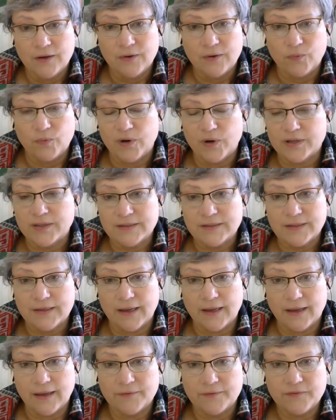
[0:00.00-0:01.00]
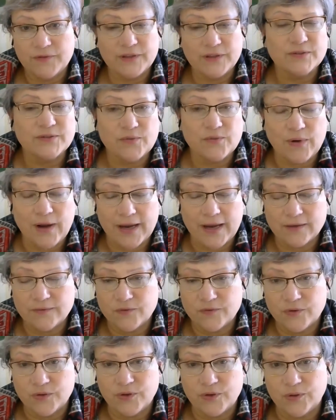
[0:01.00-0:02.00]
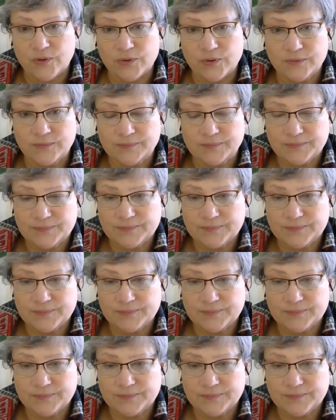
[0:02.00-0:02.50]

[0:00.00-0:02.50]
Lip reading: what feels right for you.